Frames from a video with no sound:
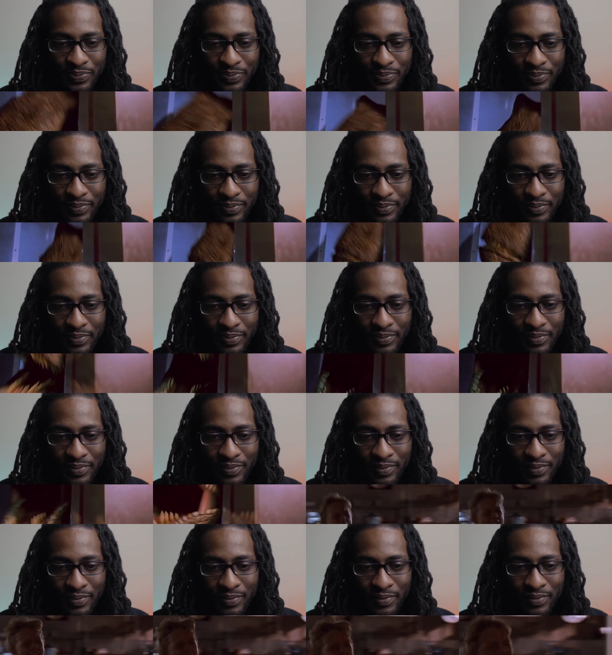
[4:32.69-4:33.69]

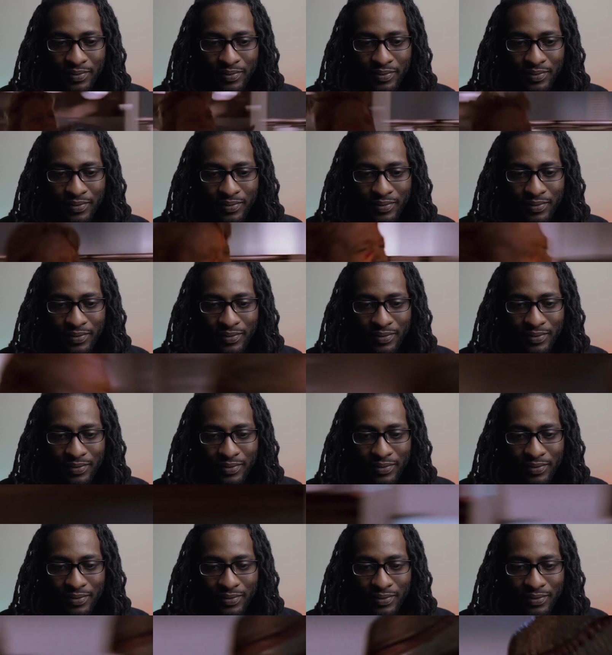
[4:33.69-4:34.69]

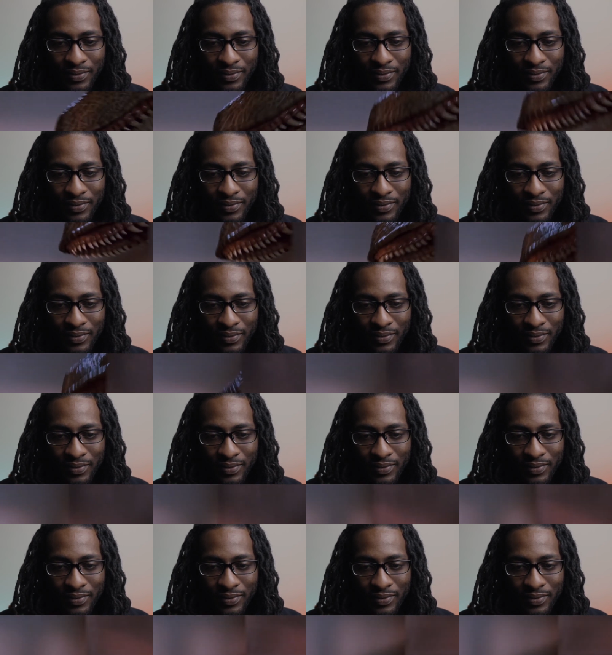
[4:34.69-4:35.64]
Nobody speaks.